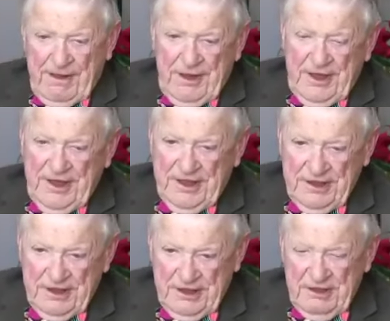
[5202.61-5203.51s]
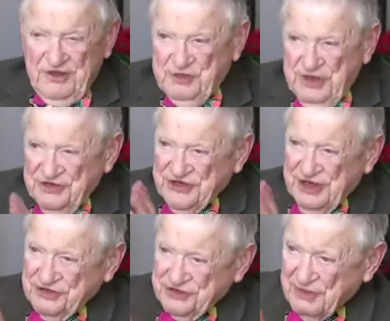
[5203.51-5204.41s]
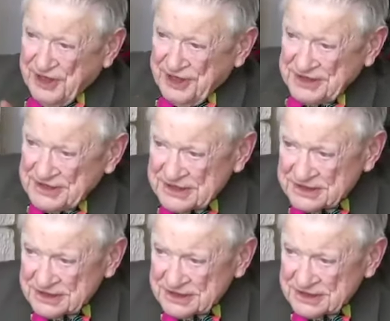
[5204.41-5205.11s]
And speed of sound is mine